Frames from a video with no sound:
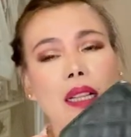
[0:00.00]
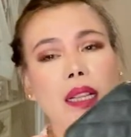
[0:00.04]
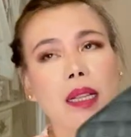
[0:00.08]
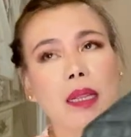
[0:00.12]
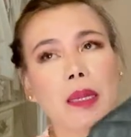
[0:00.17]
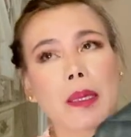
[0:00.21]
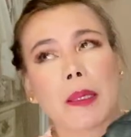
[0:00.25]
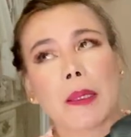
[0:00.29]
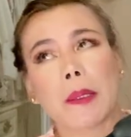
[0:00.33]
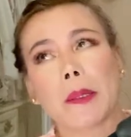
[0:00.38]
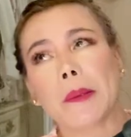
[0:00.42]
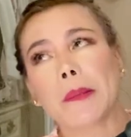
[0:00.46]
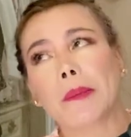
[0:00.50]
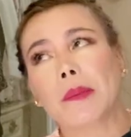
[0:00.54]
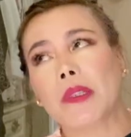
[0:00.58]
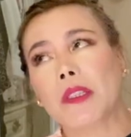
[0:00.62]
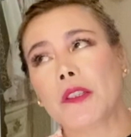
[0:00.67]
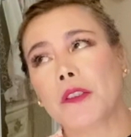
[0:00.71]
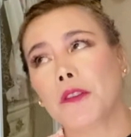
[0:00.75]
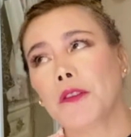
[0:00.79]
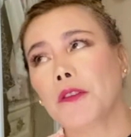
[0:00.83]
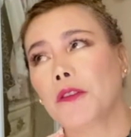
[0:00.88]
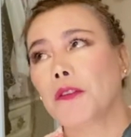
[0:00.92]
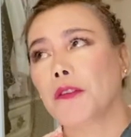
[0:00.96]

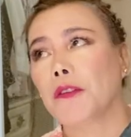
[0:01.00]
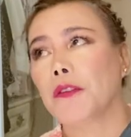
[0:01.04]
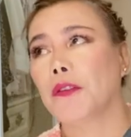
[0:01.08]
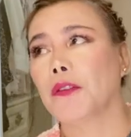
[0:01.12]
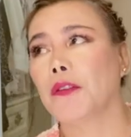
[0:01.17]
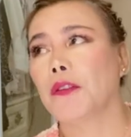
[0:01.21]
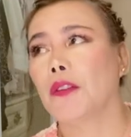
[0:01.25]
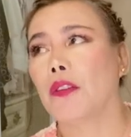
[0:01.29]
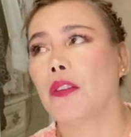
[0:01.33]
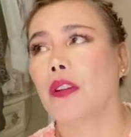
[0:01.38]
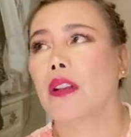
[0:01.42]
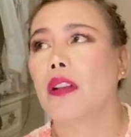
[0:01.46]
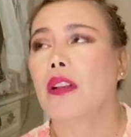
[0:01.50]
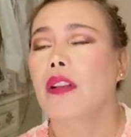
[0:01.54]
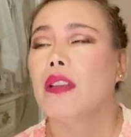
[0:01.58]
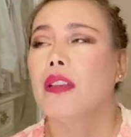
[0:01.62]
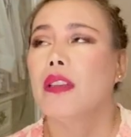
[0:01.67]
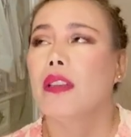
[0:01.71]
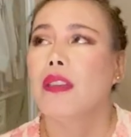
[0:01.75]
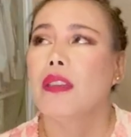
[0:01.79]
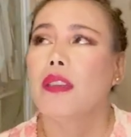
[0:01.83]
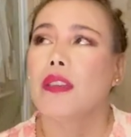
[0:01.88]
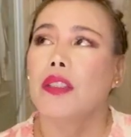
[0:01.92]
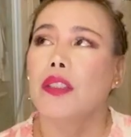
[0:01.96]
If
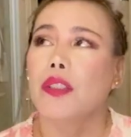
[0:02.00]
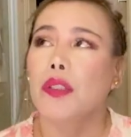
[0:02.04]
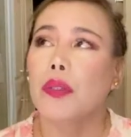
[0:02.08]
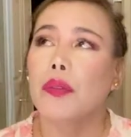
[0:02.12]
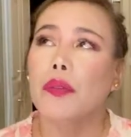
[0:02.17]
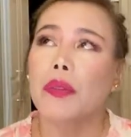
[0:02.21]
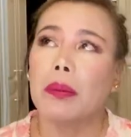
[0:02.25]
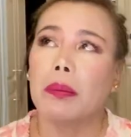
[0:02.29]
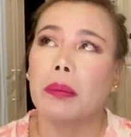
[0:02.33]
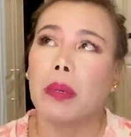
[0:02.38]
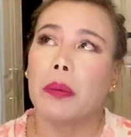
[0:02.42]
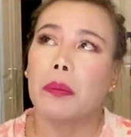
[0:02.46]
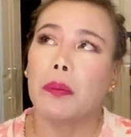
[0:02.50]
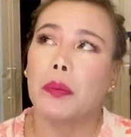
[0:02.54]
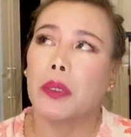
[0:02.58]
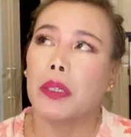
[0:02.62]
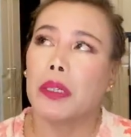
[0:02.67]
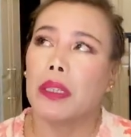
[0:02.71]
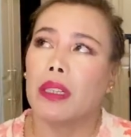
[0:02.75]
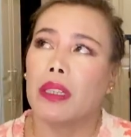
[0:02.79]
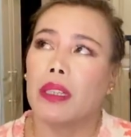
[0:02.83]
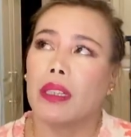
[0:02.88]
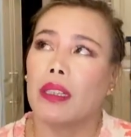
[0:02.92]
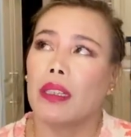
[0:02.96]
you
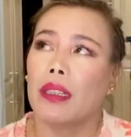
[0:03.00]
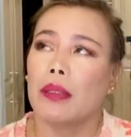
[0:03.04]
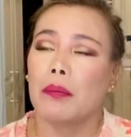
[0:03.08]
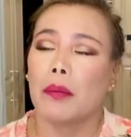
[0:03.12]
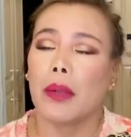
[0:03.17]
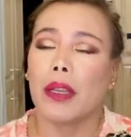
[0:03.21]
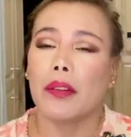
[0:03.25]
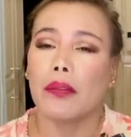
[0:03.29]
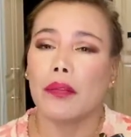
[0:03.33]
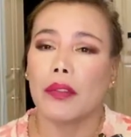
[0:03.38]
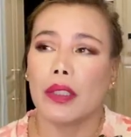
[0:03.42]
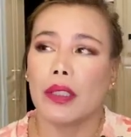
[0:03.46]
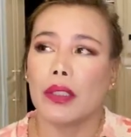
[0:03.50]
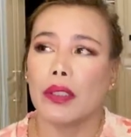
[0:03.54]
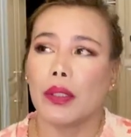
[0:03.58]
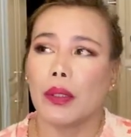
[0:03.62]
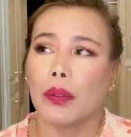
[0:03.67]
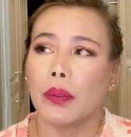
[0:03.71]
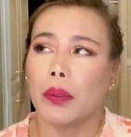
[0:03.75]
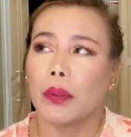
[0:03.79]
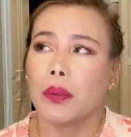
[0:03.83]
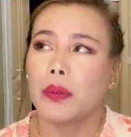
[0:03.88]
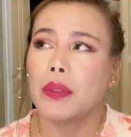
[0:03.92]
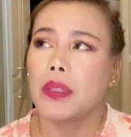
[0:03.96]
remember my
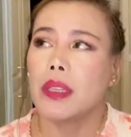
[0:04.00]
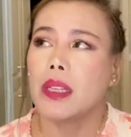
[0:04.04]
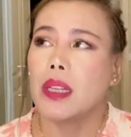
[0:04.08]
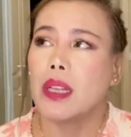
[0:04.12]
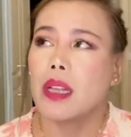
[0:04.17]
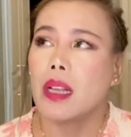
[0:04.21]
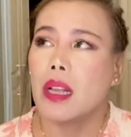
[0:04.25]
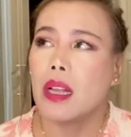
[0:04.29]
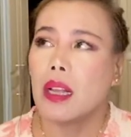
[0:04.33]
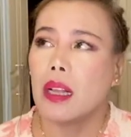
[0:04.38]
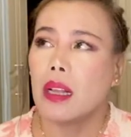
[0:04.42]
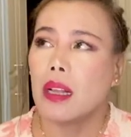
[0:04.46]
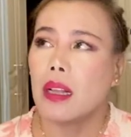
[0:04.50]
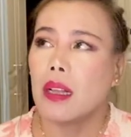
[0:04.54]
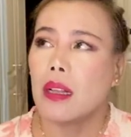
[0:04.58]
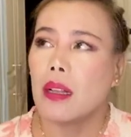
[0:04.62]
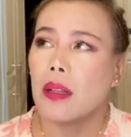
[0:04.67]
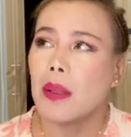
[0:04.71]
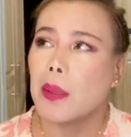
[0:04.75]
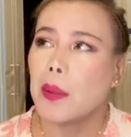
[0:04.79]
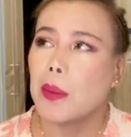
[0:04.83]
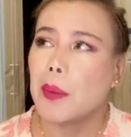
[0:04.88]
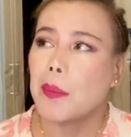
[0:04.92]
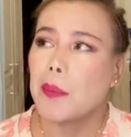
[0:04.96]
video,
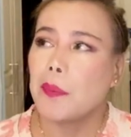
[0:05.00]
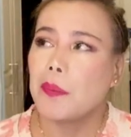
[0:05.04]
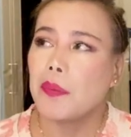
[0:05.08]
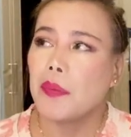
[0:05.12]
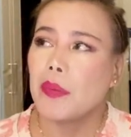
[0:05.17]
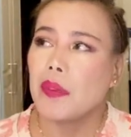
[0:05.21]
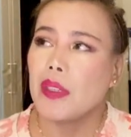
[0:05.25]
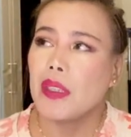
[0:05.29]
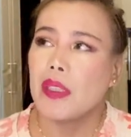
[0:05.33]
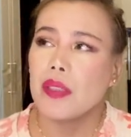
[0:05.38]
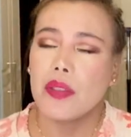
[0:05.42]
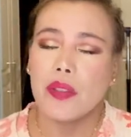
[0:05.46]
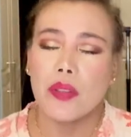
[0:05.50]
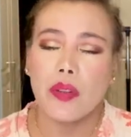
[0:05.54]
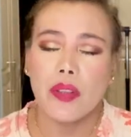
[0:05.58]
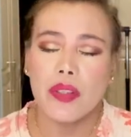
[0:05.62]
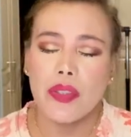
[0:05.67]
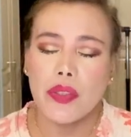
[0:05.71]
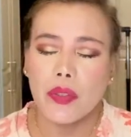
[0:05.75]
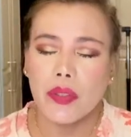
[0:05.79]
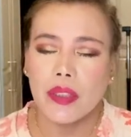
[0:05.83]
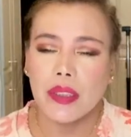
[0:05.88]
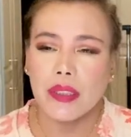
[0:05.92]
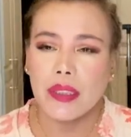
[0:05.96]
it's
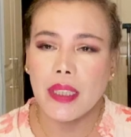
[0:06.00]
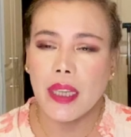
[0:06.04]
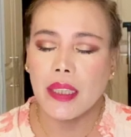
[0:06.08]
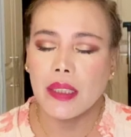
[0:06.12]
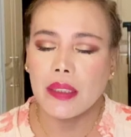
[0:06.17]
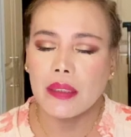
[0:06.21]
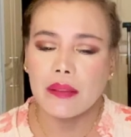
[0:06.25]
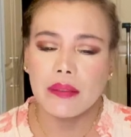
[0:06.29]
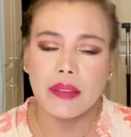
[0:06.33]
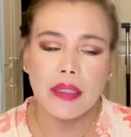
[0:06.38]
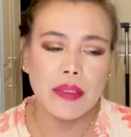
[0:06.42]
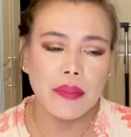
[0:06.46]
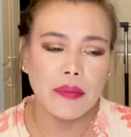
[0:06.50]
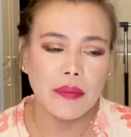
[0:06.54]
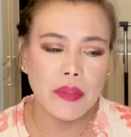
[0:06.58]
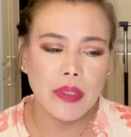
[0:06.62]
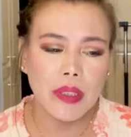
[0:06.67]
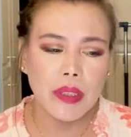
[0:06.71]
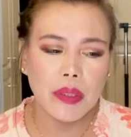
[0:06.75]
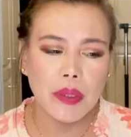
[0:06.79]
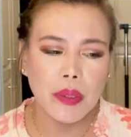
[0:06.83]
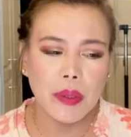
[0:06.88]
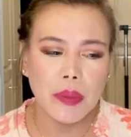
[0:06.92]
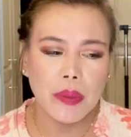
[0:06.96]
also a tag
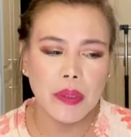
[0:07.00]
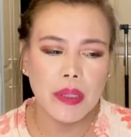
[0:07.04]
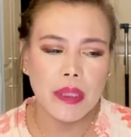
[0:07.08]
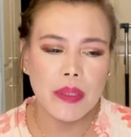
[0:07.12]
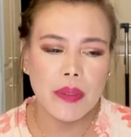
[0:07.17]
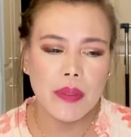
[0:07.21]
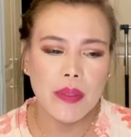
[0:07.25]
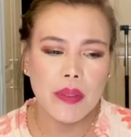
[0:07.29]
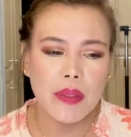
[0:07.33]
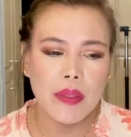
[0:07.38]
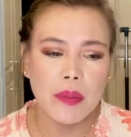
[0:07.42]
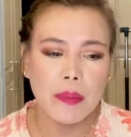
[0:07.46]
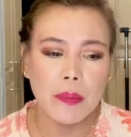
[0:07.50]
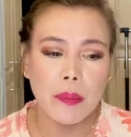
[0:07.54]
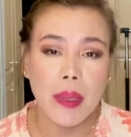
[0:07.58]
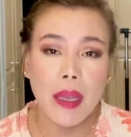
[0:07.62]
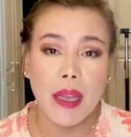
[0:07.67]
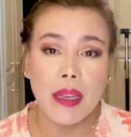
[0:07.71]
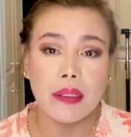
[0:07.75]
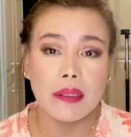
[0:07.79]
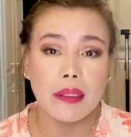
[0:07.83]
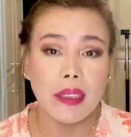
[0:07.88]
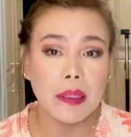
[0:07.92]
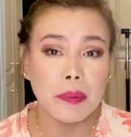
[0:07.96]
video. It's the
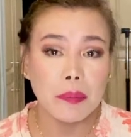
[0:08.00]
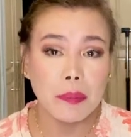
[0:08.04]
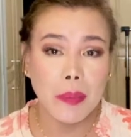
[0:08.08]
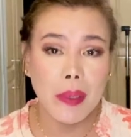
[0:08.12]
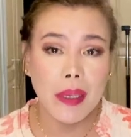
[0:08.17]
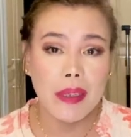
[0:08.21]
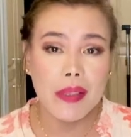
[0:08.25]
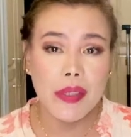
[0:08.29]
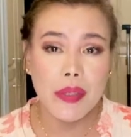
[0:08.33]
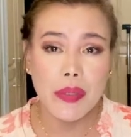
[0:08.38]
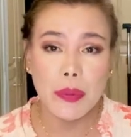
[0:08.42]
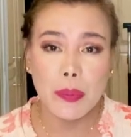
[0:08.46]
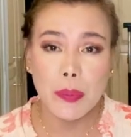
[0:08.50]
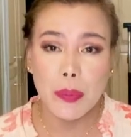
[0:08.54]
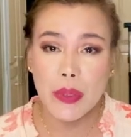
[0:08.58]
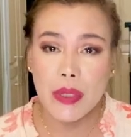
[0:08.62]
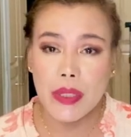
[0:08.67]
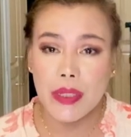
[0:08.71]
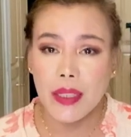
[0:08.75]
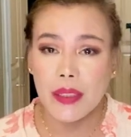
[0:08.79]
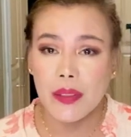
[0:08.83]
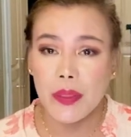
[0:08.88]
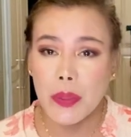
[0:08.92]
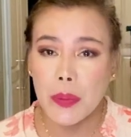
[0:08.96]
bag that best
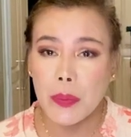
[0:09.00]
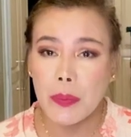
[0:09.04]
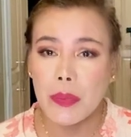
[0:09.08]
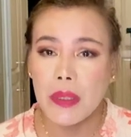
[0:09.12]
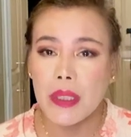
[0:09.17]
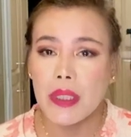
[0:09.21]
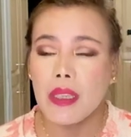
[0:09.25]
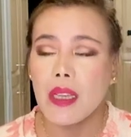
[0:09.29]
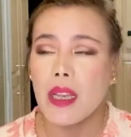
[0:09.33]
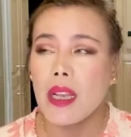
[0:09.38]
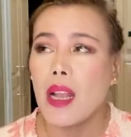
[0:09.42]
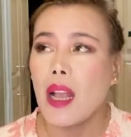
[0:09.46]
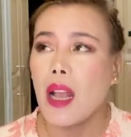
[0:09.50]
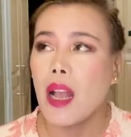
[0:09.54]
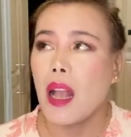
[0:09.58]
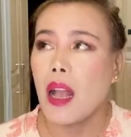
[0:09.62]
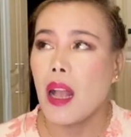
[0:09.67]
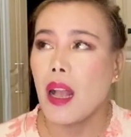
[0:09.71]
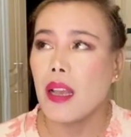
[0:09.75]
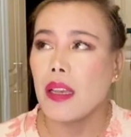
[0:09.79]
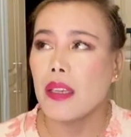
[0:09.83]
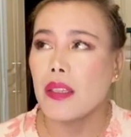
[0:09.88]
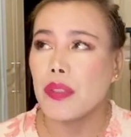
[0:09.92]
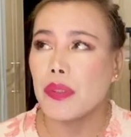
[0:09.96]
represents me.
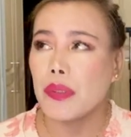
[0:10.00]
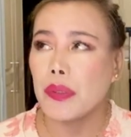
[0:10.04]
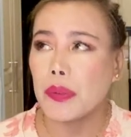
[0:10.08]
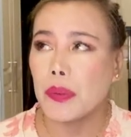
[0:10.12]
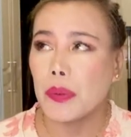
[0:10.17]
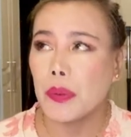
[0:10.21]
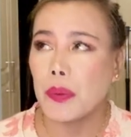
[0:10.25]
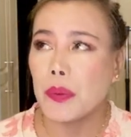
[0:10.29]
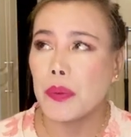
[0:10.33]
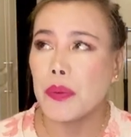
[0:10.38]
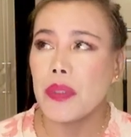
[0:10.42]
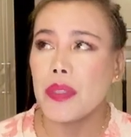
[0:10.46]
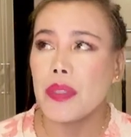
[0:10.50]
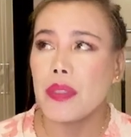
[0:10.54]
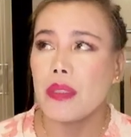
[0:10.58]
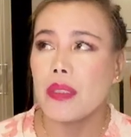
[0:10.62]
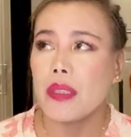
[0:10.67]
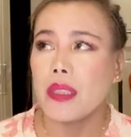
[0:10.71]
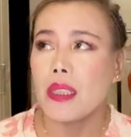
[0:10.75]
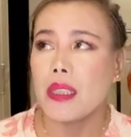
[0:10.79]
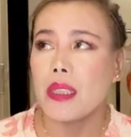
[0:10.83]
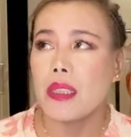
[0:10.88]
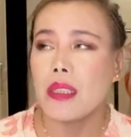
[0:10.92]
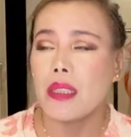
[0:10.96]
I chose
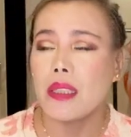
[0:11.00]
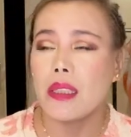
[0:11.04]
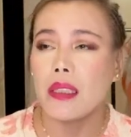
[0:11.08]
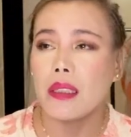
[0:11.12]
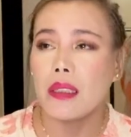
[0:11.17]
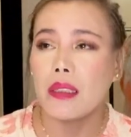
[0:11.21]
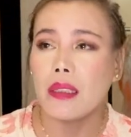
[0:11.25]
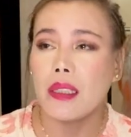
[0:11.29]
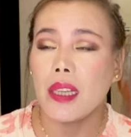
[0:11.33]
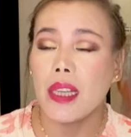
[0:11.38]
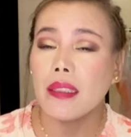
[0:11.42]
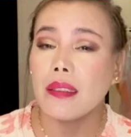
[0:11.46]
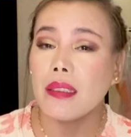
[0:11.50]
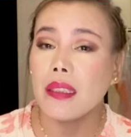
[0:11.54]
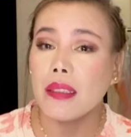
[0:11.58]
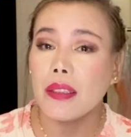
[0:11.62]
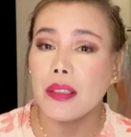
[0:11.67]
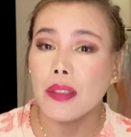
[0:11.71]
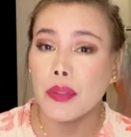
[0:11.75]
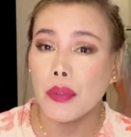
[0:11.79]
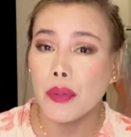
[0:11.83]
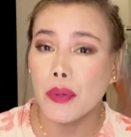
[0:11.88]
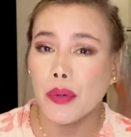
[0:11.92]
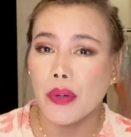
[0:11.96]
the Lady
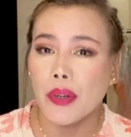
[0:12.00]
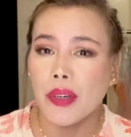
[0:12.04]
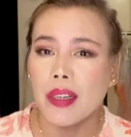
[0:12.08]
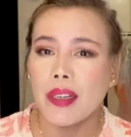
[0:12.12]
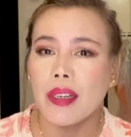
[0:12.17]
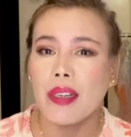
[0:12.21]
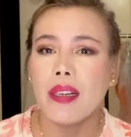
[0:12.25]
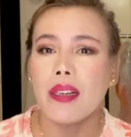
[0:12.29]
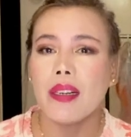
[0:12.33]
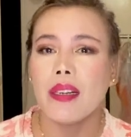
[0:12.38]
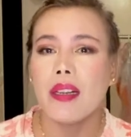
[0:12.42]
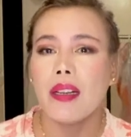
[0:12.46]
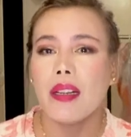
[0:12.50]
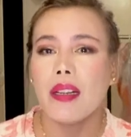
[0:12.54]
Dior.